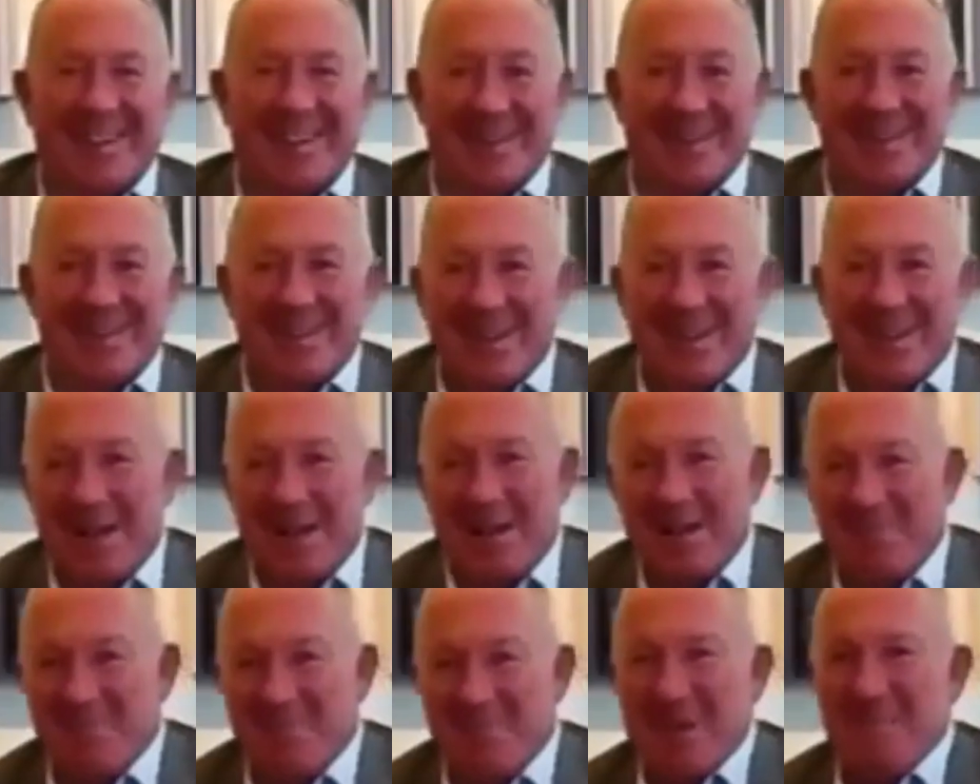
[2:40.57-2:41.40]
yeah. I
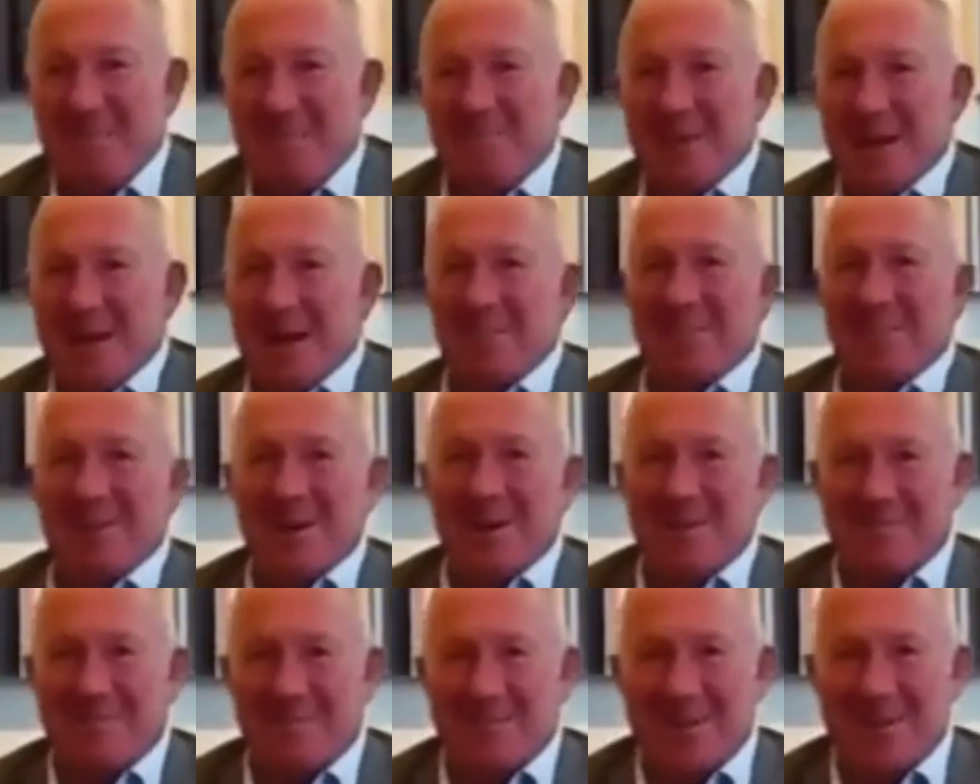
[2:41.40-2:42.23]
get beamed up
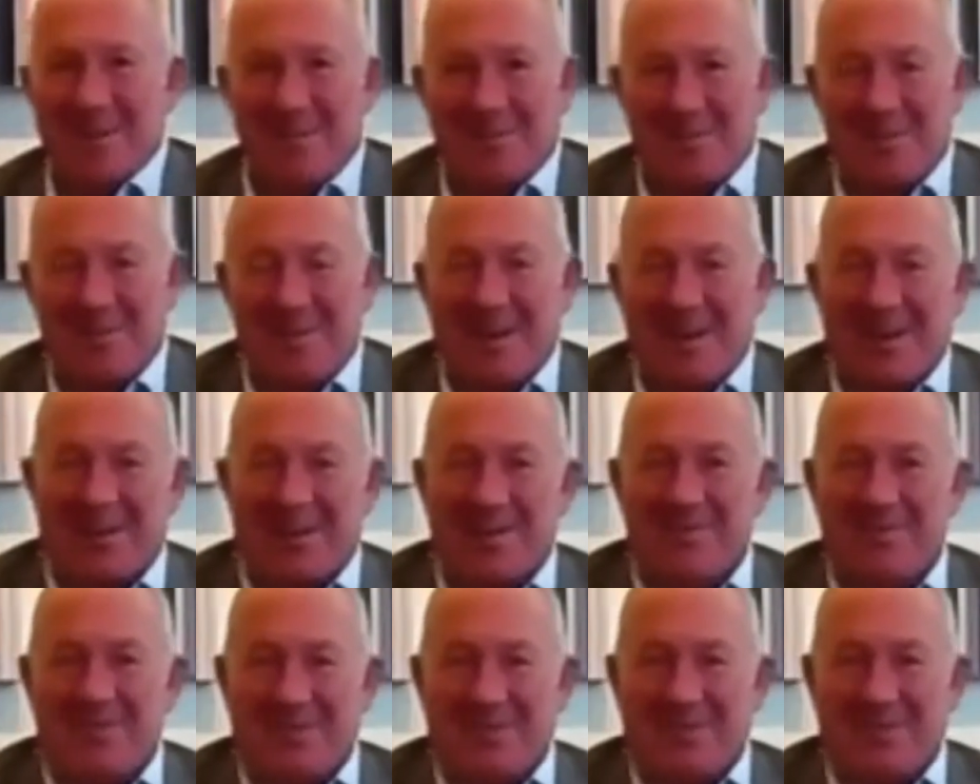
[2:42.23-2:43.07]
halfway through our
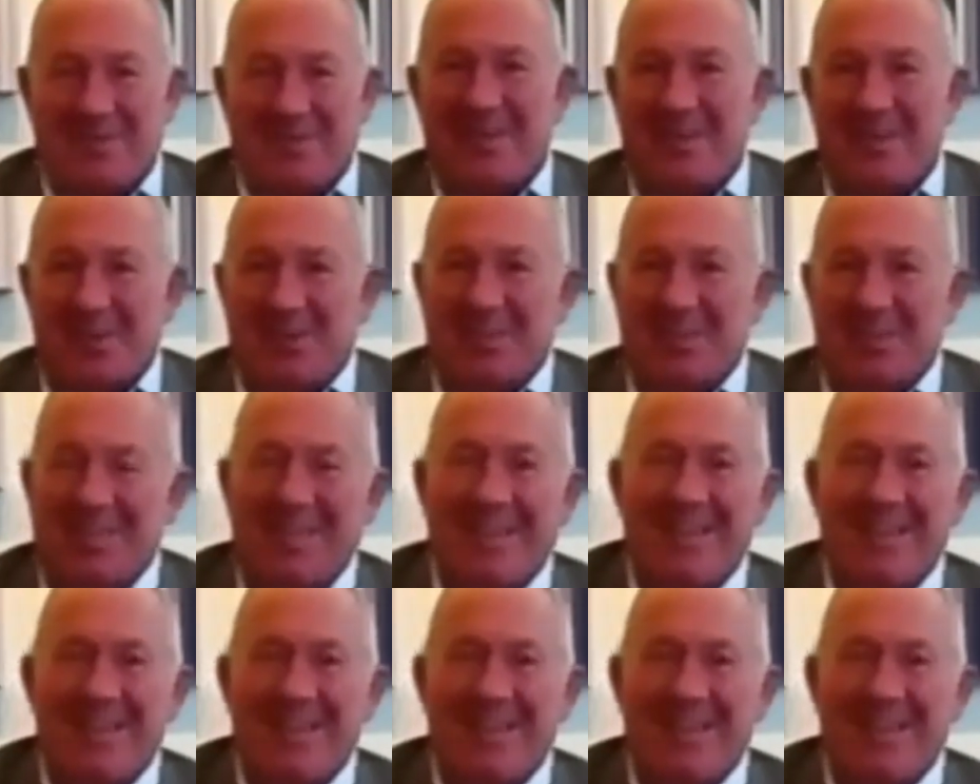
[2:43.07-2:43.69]
conversation.